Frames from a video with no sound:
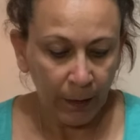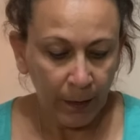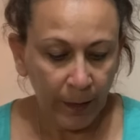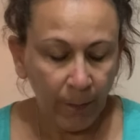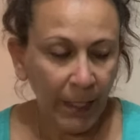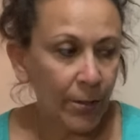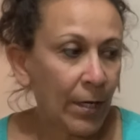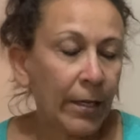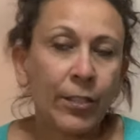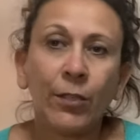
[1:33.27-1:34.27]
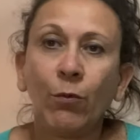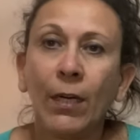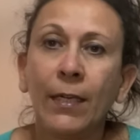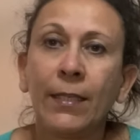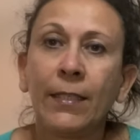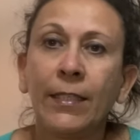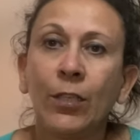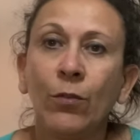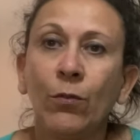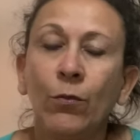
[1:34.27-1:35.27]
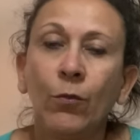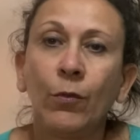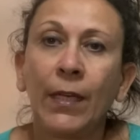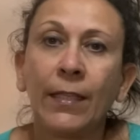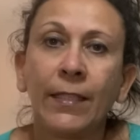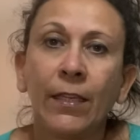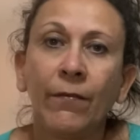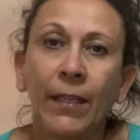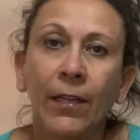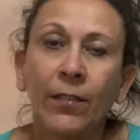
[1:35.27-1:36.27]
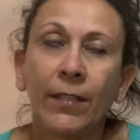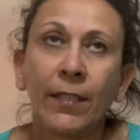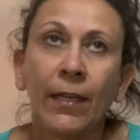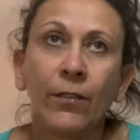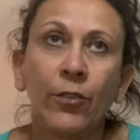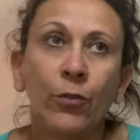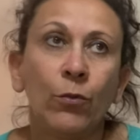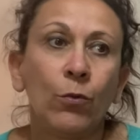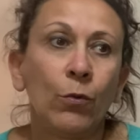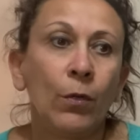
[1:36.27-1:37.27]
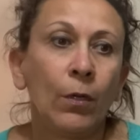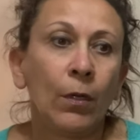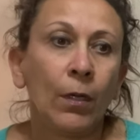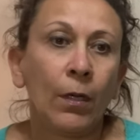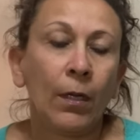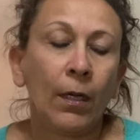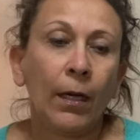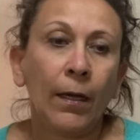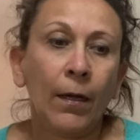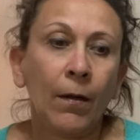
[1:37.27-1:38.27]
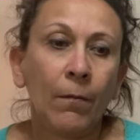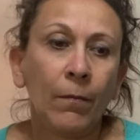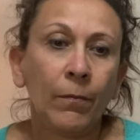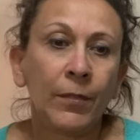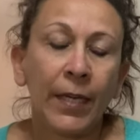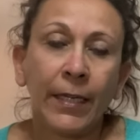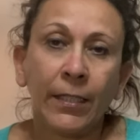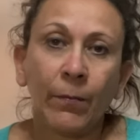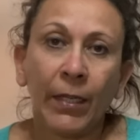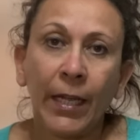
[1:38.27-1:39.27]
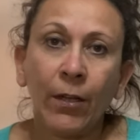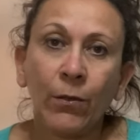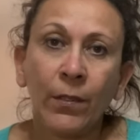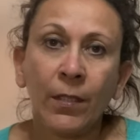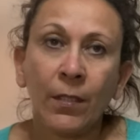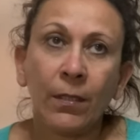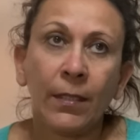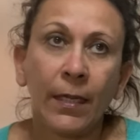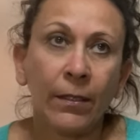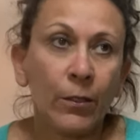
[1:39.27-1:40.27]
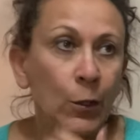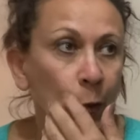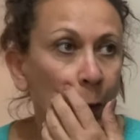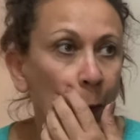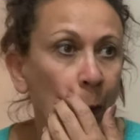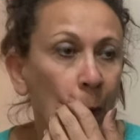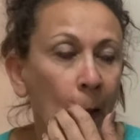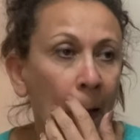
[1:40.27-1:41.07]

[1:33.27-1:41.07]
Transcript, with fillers: So my strategy was to get stuff that I could send to, take into Plato's, send to